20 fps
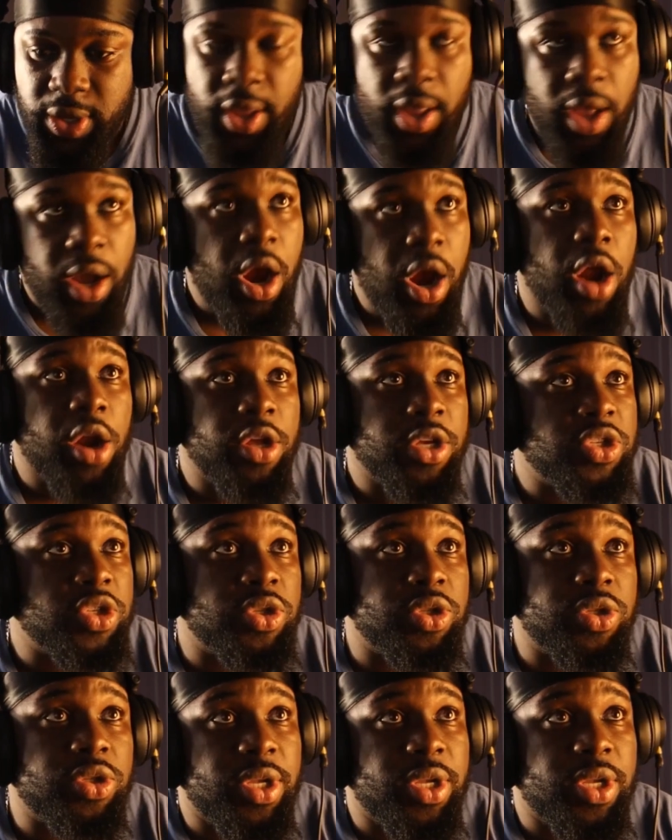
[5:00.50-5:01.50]
Carlos
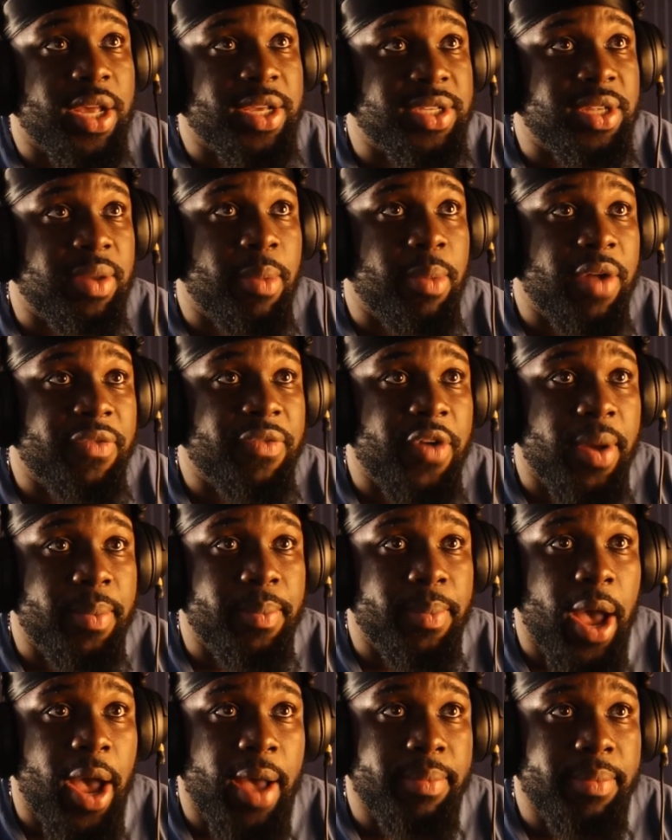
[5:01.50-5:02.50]
takes the ball from
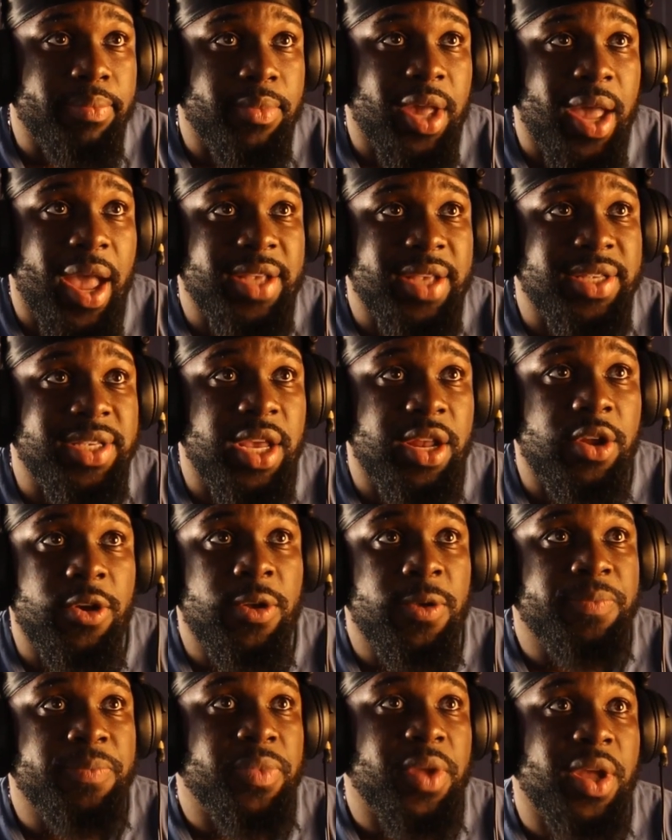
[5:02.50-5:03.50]
Caicedo
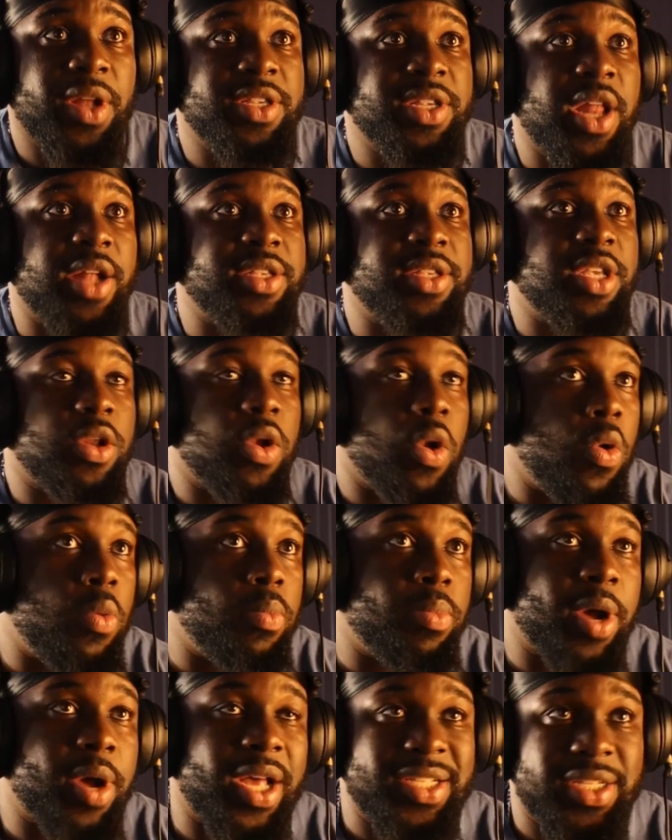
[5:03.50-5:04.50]
and slots it home
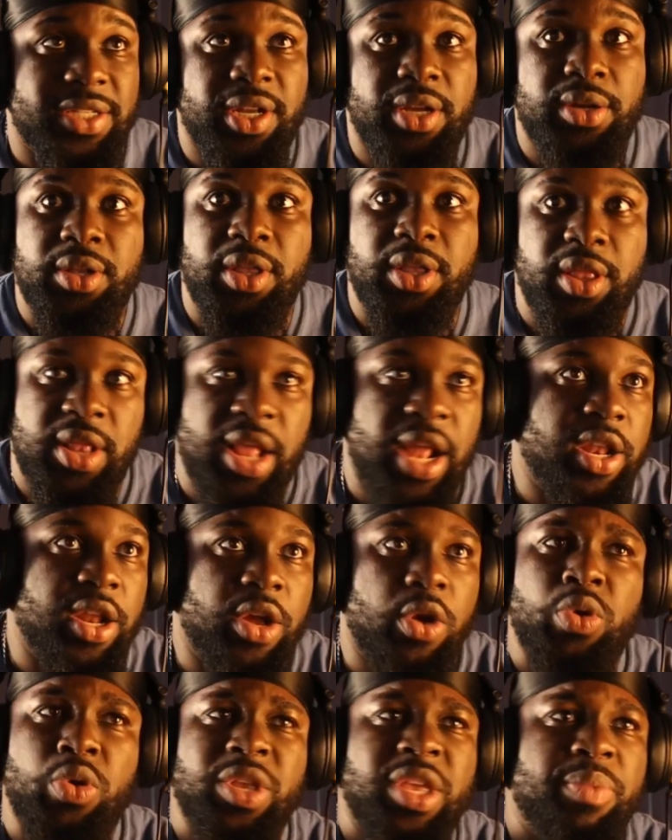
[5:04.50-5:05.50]
because then the
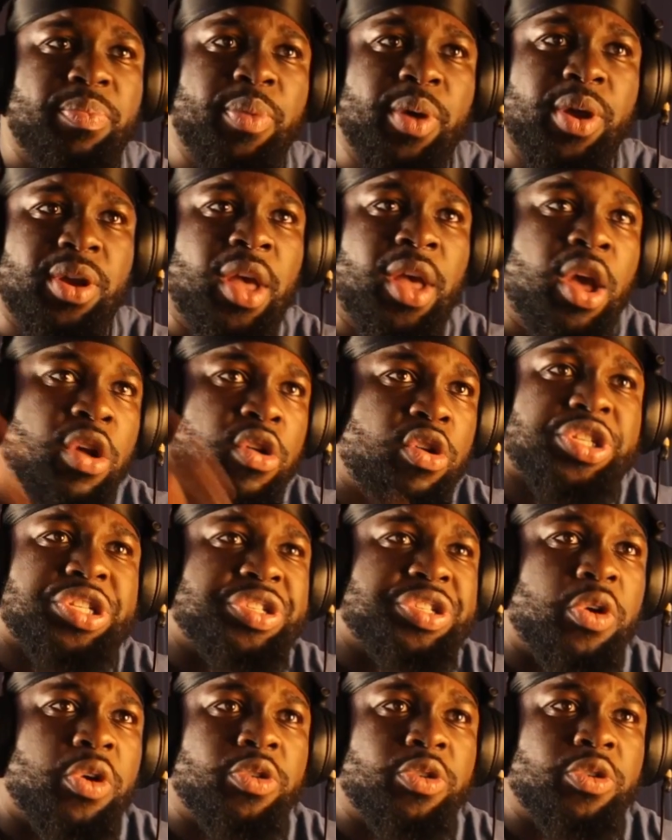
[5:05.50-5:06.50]
goalkeeper
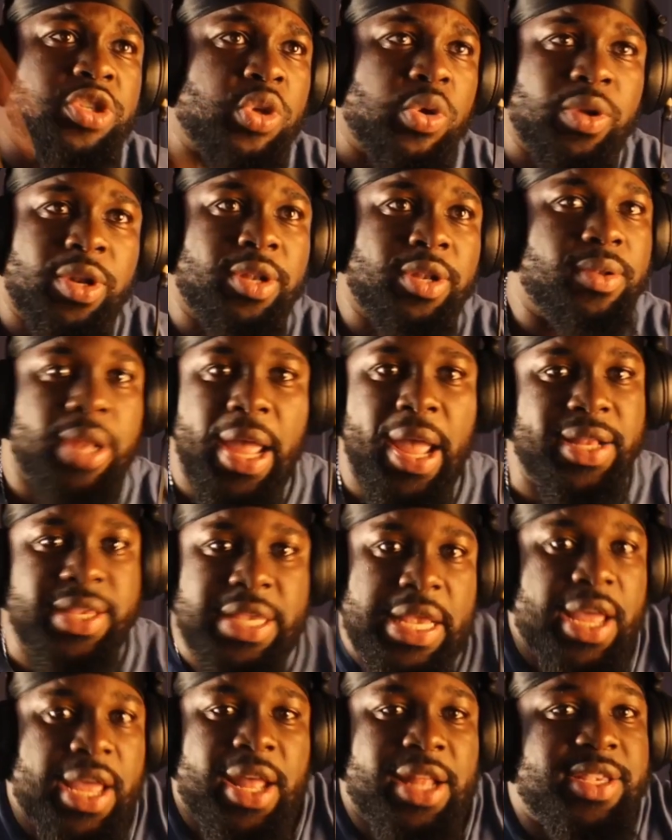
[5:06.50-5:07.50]
rushes out. So
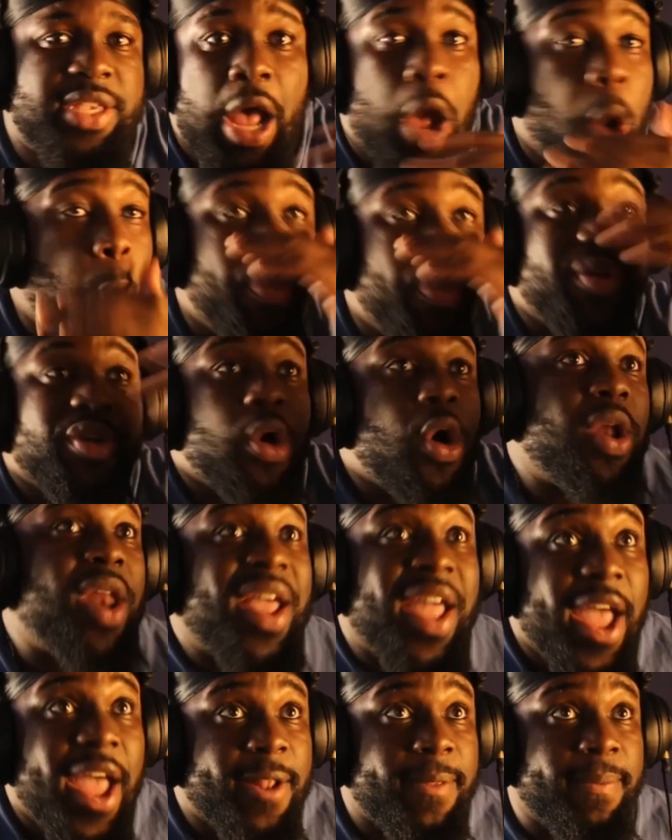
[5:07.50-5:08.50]
it's an open goal
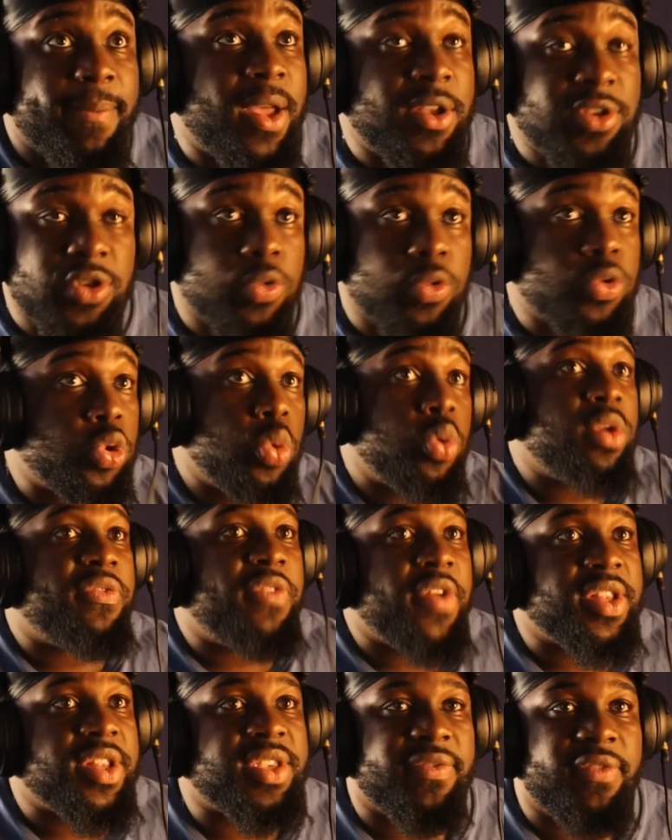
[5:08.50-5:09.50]
again. So 2
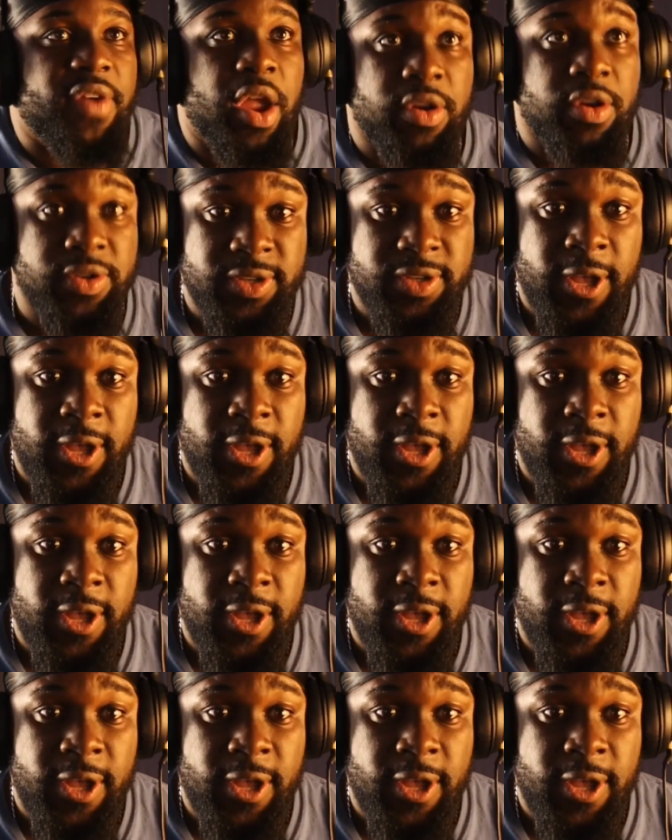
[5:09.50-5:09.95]
defensive errors.